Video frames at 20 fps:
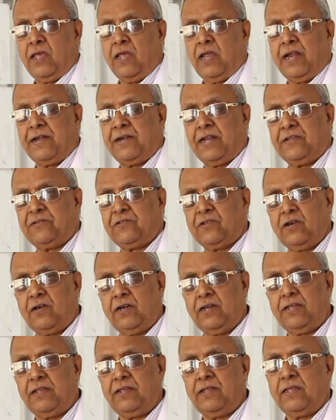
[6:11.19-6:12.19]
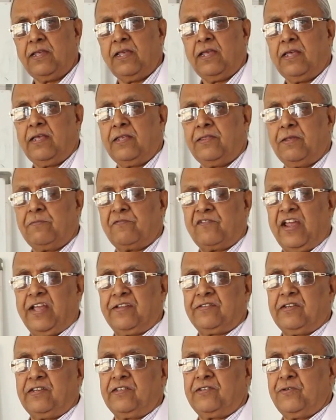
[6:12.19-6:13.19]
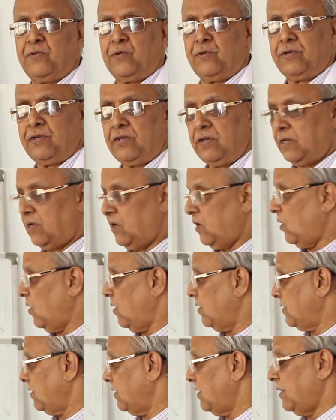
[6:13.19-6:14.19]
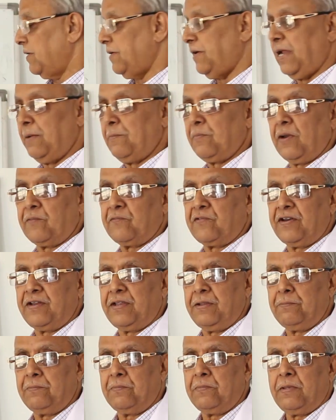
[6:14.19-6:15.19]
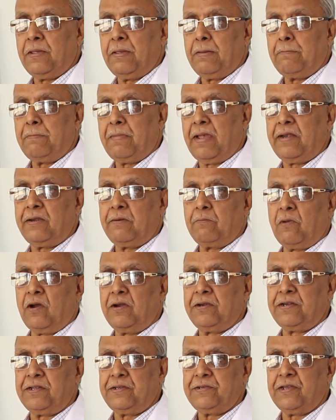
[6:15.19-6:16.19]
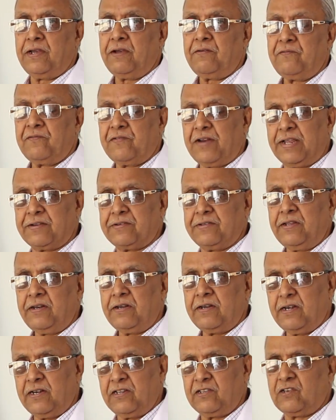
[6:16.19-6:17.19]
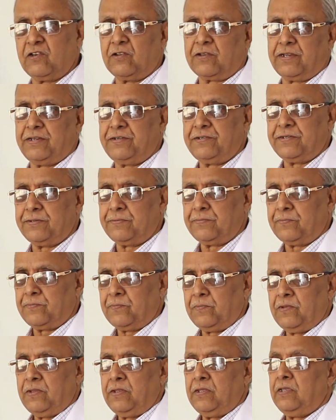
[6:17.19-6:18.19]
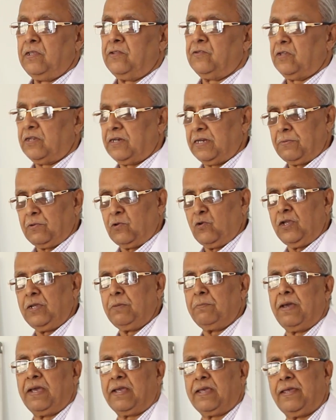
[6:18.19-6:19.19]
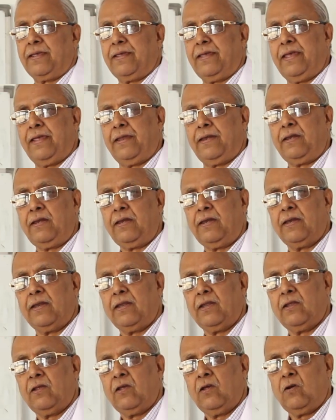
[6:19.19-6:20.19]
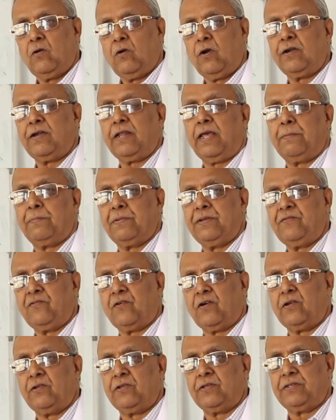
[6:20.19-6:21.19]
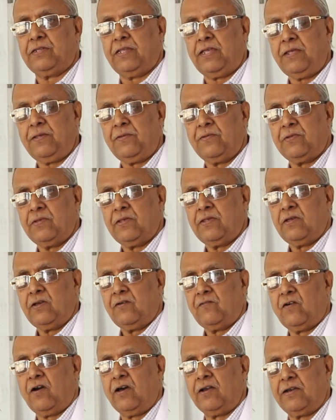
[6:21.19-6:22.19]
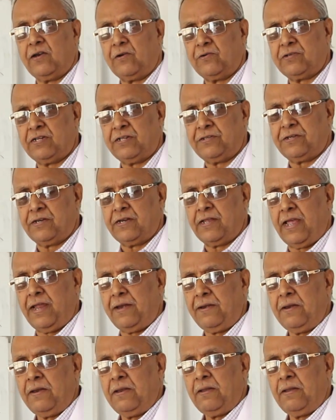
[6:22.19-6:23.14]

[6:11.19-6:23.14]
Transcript: Naturally, the fracture is known or named after him, Monteggia fracture dislocation. So going back again, what happens following the fallen outstretched hand?